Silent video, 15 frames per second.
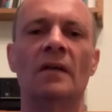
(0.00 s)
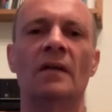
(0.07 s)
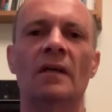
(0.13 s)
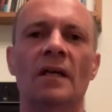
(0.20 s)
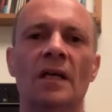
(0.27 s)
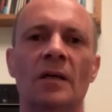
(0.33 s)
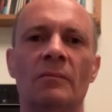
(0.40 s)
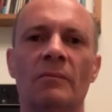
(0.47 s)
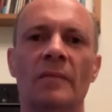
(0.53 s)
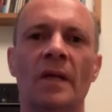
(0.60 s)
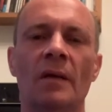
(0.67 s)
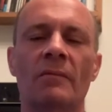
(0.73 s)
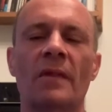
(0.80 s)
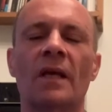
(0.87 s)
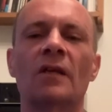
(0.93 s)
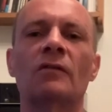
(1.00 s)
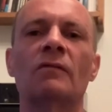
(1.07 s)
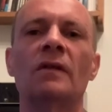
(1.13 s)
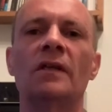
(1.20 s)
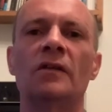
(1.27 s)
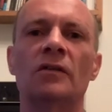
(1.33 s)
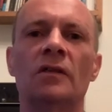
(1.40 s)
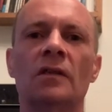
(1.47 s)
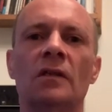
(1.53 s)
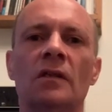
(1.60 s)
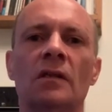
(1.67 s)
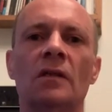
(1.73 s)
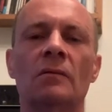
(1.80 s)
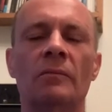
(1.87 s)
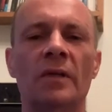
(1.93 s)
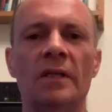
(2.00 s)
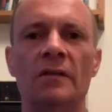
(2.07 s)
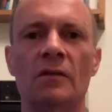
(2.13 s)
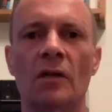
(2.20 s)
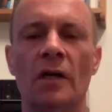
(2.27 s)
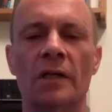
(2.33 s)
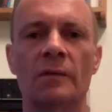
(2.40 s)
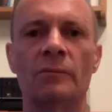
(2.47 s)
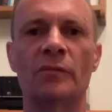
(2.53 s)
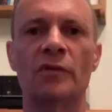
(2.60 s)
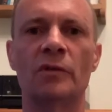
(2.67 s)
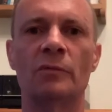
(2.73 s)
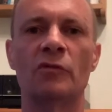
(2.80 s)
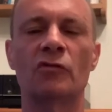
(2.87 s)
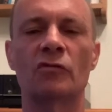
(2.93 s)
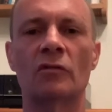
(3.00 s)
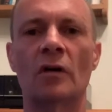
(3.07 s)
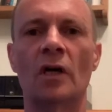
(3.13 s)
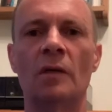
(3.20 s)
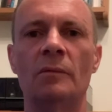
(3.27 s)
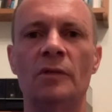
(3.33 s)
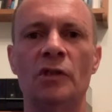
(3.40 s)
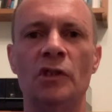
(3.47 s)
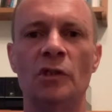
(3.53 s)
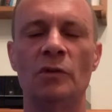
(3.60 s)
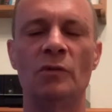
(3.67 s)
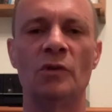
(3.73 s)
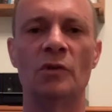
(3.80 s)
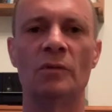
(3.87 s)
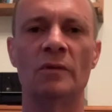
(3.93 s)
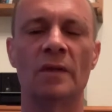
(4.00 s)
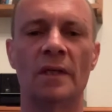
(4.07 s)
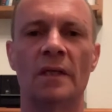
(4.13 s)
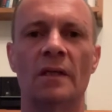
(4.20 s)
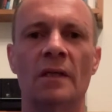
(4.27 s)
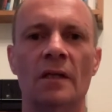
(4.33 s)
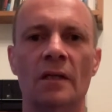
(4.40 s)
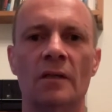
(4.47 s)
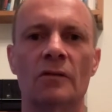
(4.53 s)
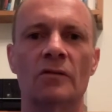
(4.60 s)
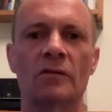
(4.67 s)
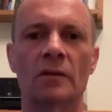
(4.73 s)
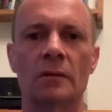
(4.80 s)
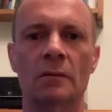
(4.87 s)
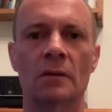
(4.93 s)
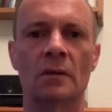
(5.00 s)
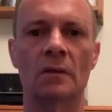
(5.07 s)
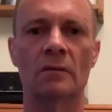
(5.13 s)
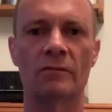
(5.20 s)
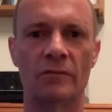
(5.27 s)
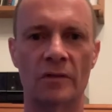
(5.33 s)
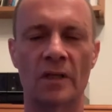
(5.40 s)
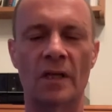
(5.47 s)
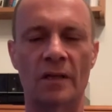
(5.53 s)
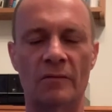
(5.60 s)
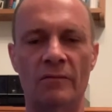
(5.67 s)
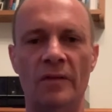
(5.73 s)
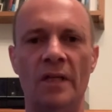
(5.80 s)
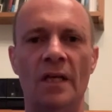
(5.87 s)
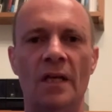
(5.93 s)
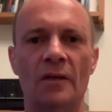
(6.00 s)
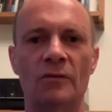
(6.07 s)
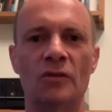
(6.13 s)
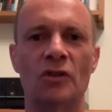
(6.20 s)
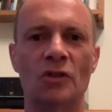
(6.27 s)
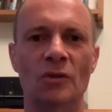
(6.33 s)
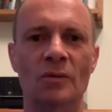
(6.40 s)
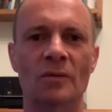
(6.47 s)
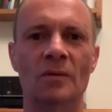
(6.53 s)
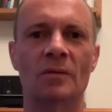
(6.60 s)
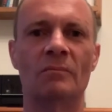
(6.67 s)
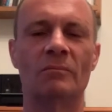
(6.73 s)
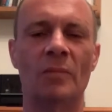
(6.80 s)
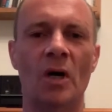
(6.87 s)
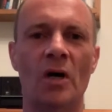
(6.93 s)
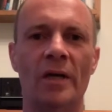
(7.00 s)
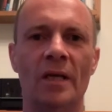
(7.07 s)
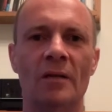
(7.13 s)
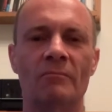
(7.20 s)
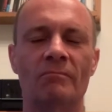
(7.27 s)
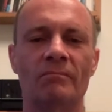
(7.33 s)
Yeah, thanks for listening. Please like and subscribe as usual, and I'll see you for another video soon. Bye.